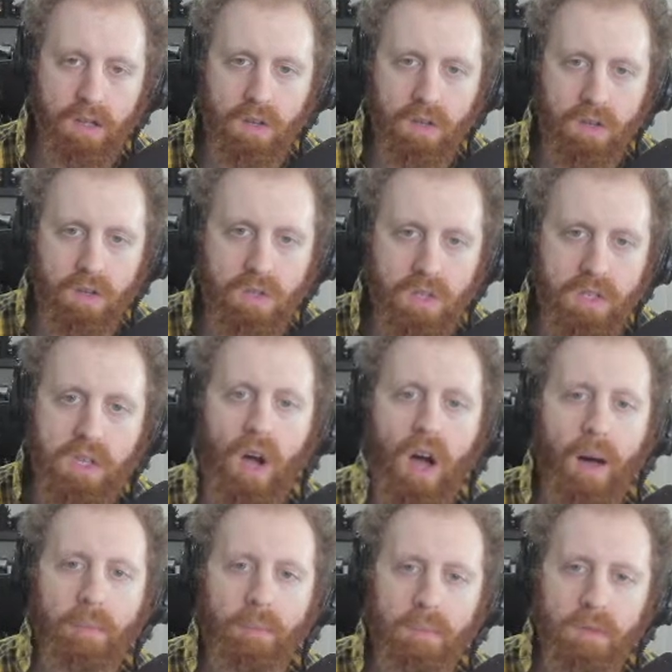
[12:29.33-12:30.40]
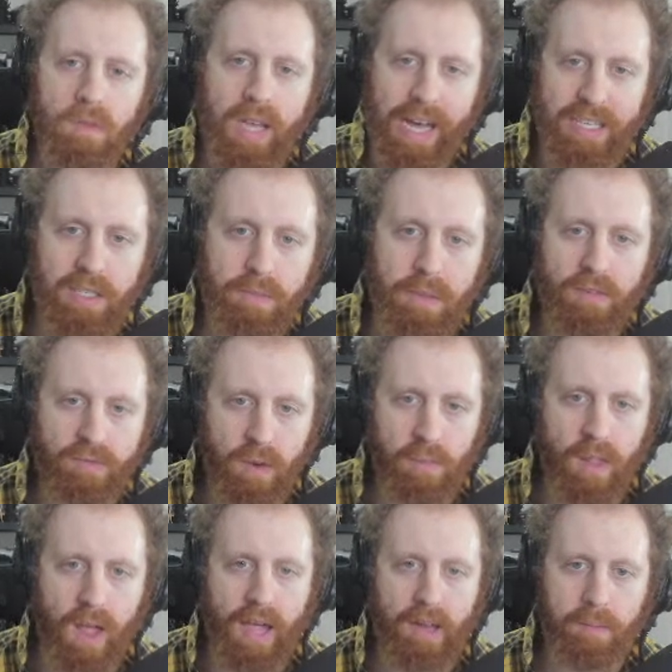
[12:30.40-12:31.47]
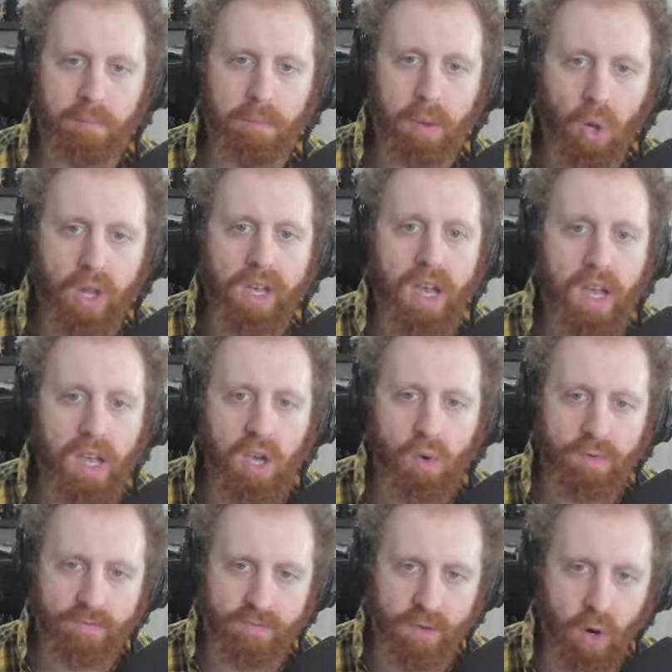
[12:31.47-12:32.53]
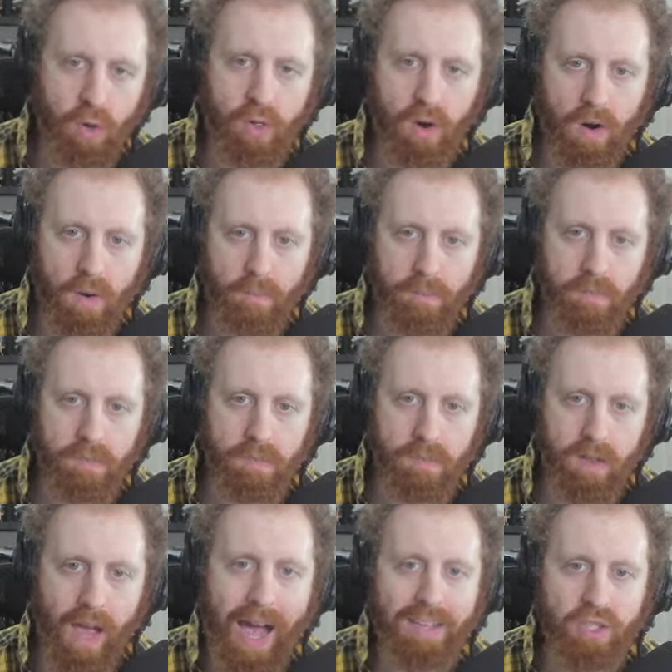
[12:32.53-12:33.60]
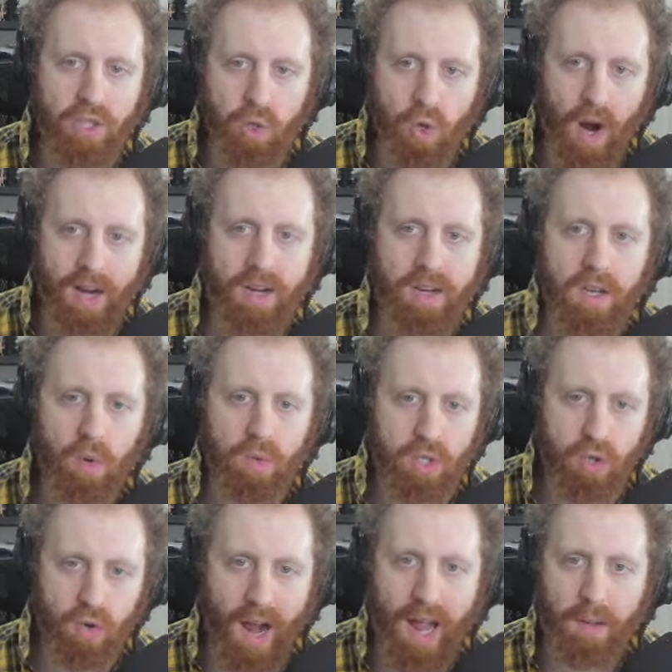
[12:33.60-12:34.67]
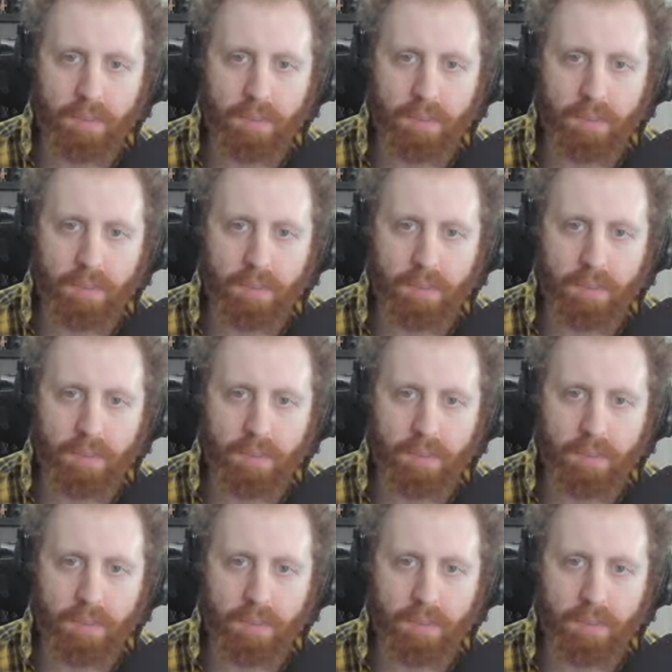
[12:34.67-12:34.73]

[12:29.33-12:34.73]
stop Testament from like bullying you further as you try to deal with trap.